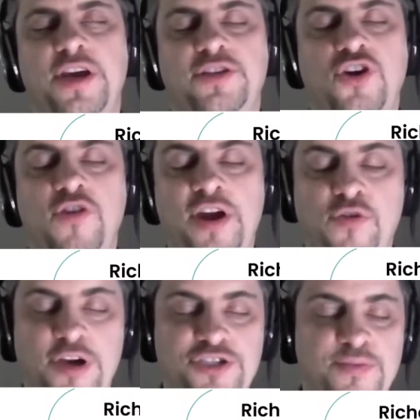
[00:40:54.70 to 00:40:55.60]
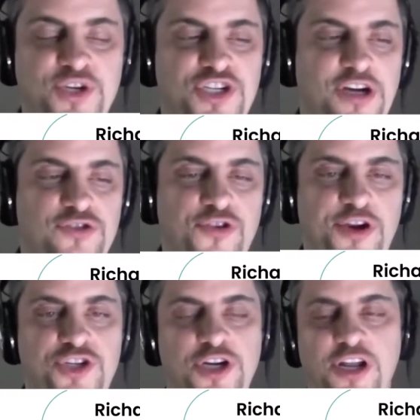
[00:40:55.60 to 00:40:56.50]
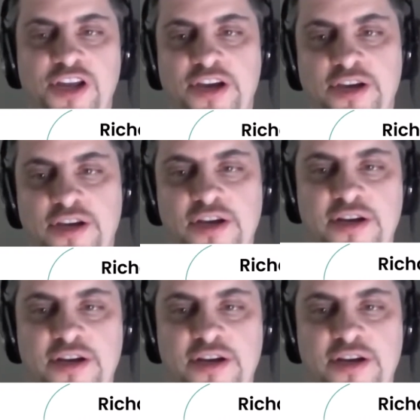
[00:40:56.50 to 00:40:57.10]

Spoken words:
It's a great question, Michelle. Traditionally,